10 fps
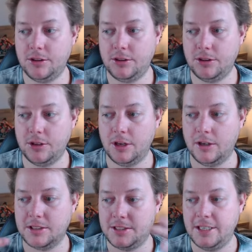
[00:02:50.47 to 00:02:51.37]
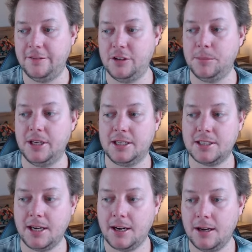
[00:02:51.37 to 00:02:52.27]
the DVB-S
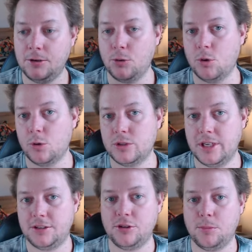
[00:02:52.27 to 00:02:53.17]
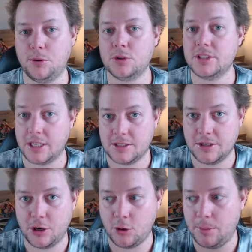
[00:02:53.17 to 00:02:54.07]
card or set-top box doesn't
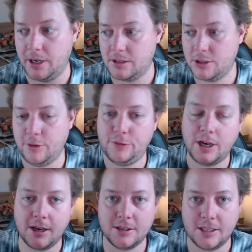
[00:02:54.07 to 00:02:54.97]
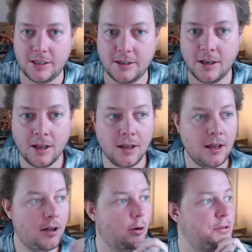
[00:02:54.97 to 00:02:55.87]
know about. So if you're hunting
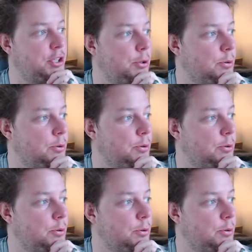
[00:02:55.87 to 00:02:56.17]
obscure